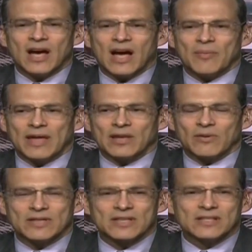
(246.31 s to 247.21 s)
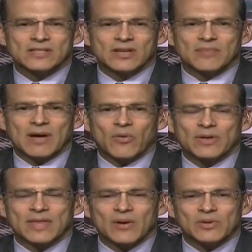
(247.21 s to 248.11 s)
Um, and there is concern about
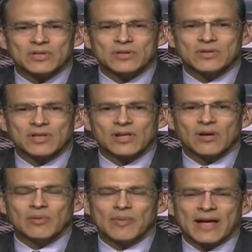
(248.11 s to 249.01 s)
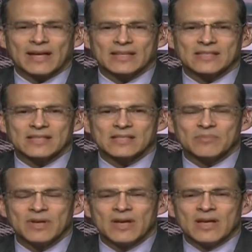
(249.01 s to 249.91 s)
what that will do to the global banking system.